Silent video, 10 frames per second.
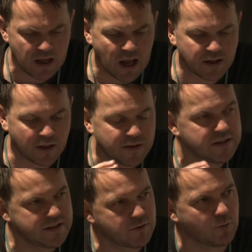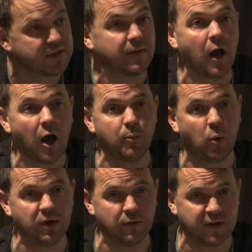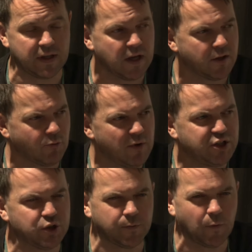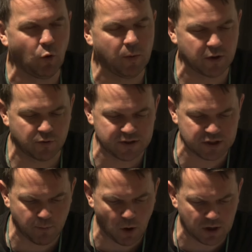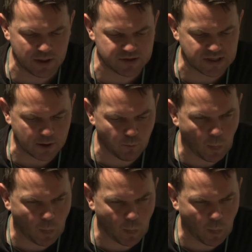I think this is almost at the high point of the religious form of the Christian apocalyptic.